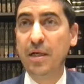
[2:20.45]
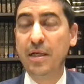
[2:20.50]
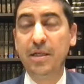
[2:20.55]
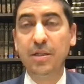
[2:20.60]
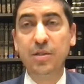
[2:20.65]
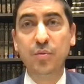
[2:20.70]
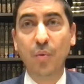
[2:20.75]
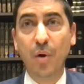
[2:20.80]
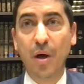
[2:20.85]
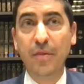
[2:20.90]

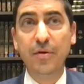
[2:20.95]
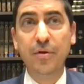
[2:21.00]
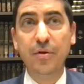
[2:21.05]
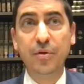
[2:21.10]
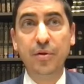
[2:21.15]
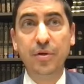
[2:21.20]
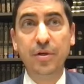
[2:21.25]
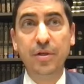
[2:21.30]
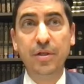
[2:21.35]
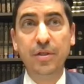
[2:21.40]
is whether
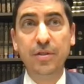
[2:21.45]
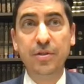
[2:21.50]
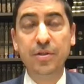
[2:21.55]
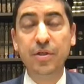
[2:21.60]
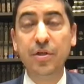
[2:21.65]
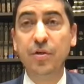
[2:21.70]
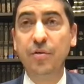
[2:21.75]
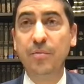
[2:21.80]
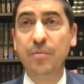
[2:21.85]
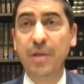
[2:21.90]
you could
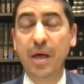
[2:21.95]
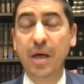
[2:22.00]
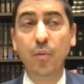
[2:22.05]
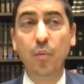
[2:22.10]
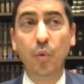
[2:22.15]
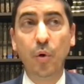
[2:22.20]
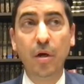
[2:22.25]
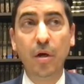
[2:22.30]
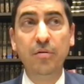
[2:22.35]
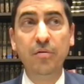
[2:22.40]
assume that
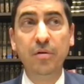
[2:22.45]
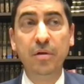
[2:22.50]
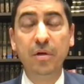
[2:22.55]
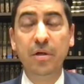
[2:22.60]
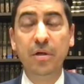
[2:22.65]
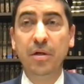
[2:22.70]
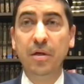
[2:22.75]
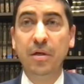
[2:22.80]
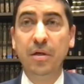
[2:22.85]
one